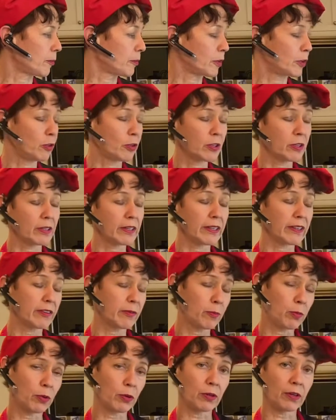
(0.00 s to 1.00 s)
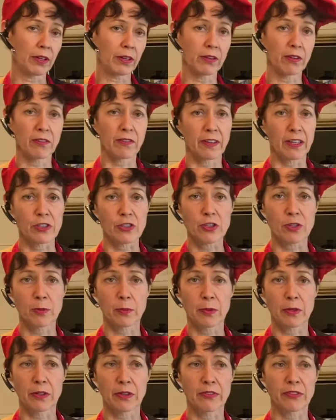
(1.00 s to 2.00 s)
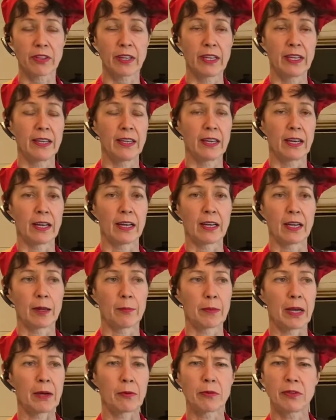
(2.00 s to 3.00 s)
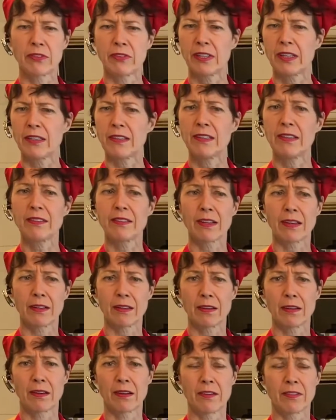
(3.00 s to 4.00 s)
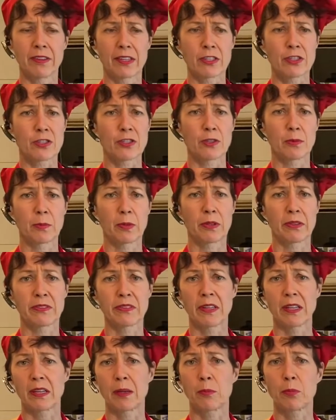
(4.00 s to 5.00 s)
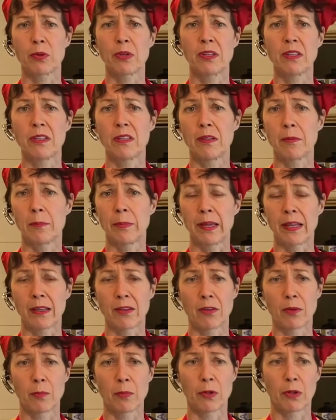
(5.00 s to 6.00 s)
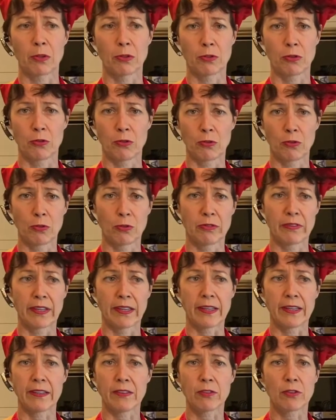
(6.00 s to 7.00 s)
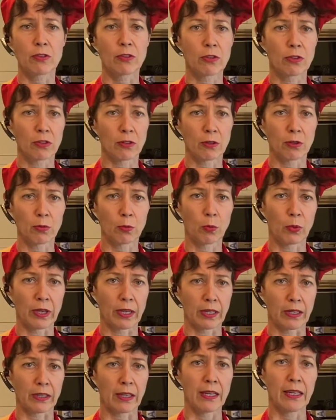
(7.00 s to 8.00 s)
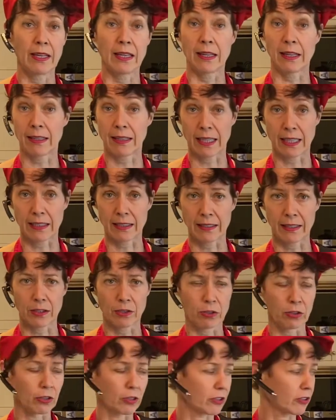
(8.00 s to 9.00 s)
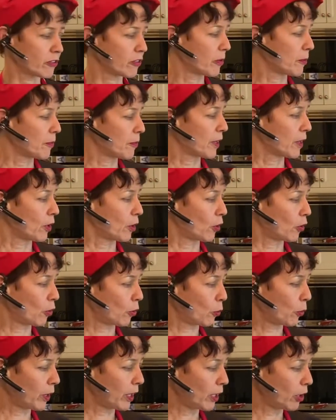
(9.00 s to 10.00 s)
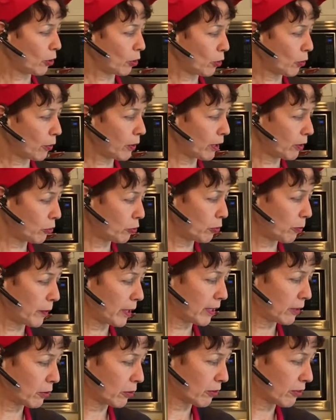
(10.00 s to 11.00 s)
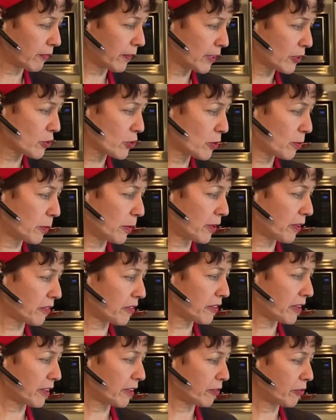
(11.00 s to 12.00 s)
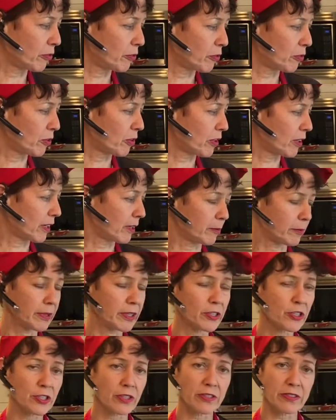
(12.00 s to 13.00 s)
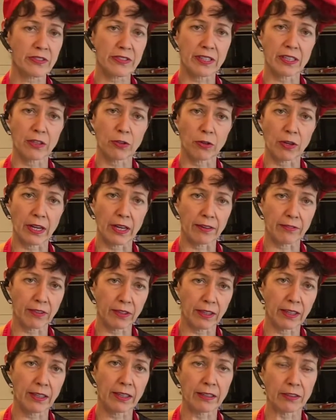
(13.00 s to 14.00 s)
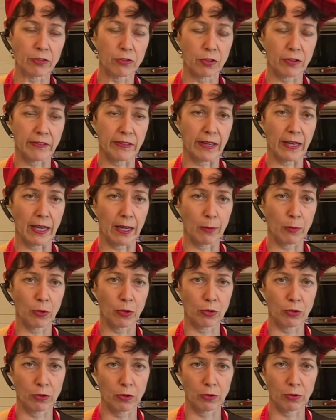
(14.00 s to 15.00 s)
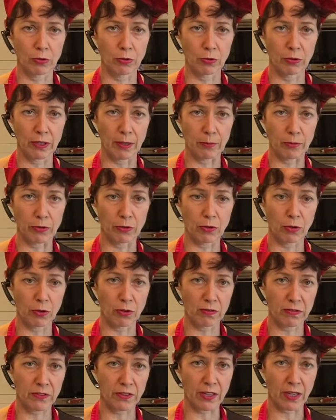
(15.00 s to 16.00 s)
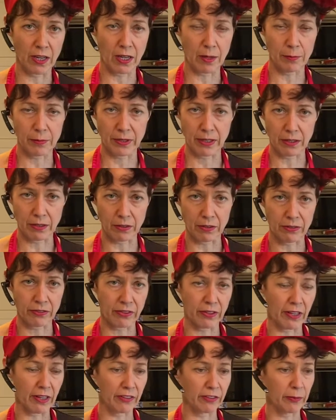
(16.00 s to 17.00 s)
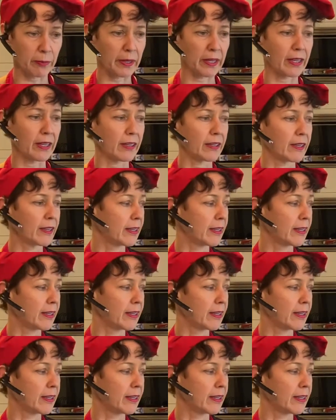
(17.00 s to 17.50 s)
You can explore other vegetables. I would say these are vegetables that are pretty dependable to taste good when lightly cooked. The way you're going to make those vegetables, if you are ambitious and you have a little extra time, you could do them stovetop in a little saucepan.